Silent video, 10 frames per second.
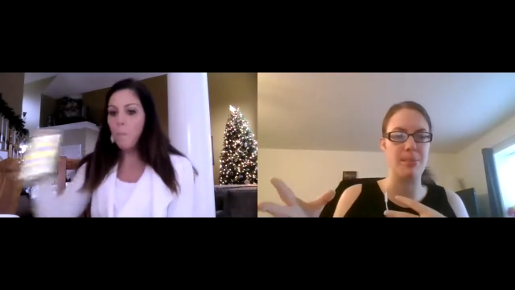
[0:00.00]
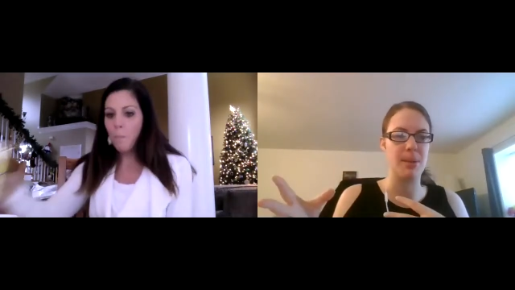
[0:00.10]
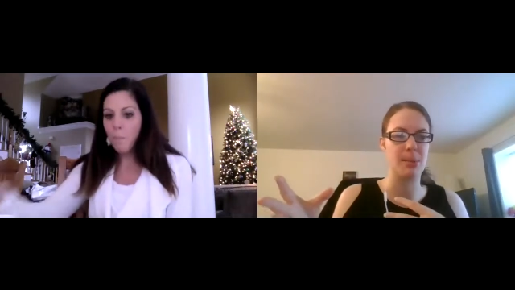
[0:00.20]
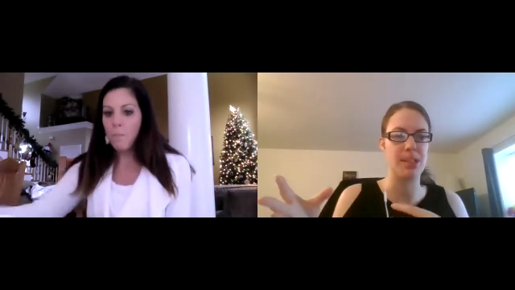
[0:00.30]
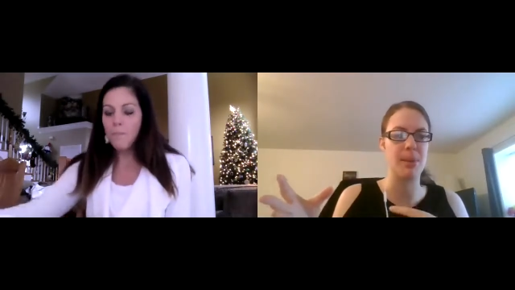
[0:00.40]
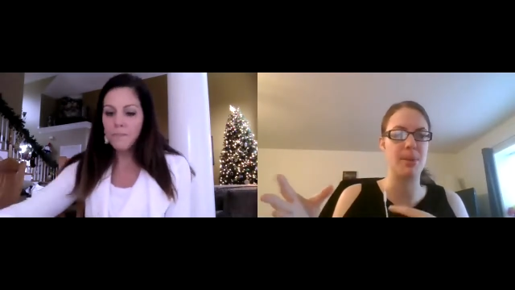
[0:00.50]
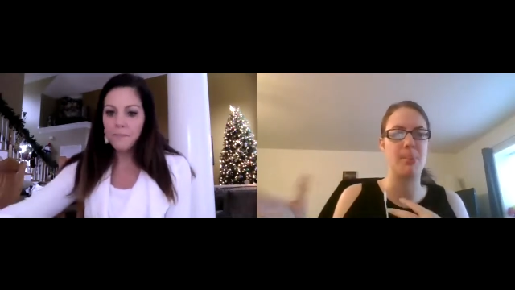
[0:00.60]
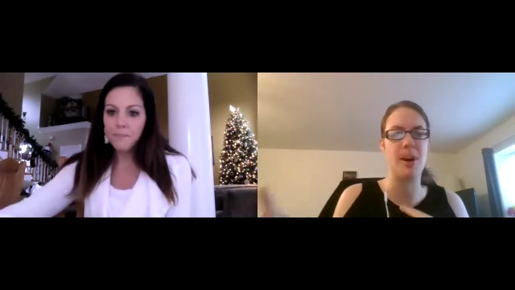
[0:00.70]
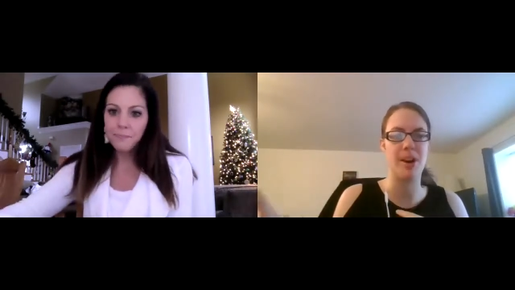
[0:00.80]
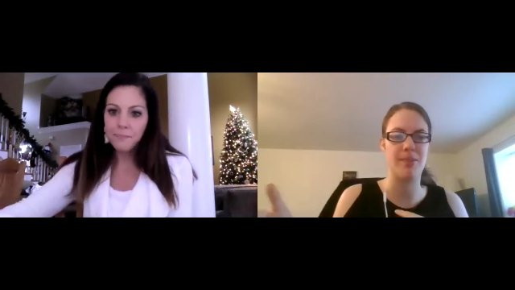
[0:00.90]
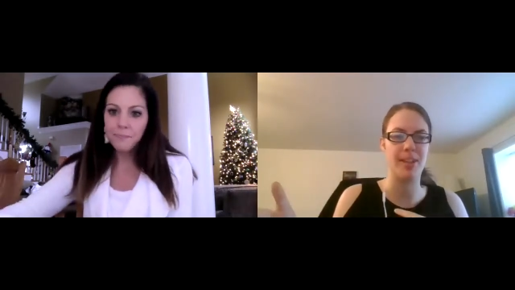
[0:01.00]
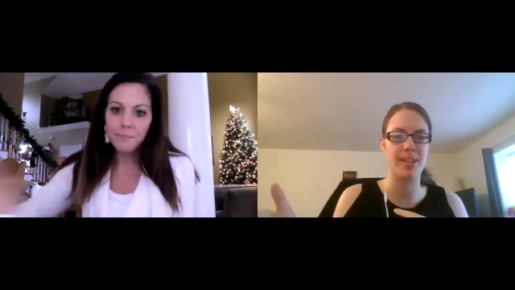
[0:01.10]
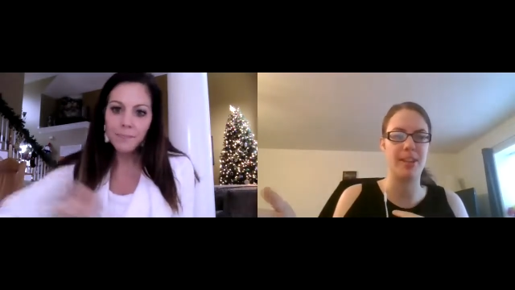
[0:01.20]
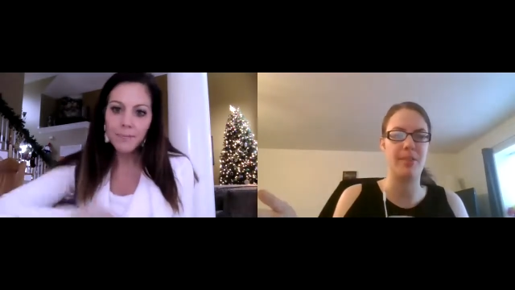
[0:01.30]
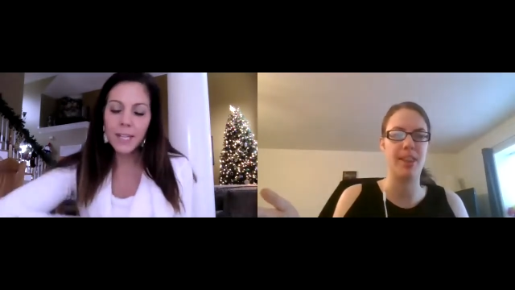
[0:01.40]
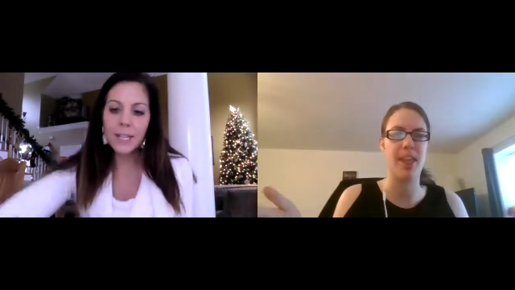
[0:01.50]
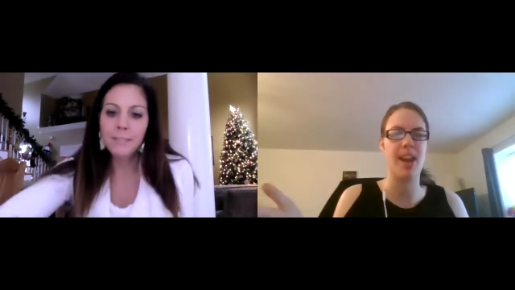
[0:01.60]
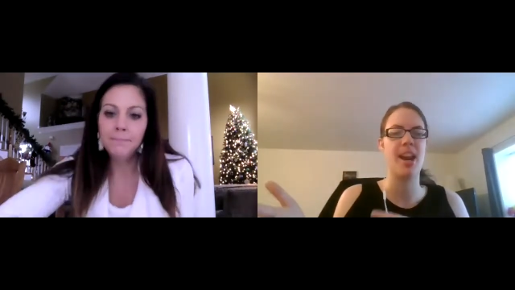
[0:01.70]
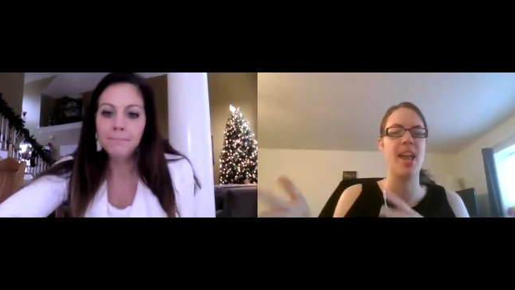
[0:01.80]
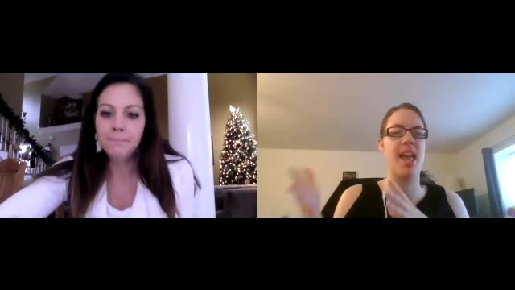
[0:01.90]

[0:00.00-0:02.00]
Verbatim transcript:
Speaker 1: to be able to come to part of it and stuff like that.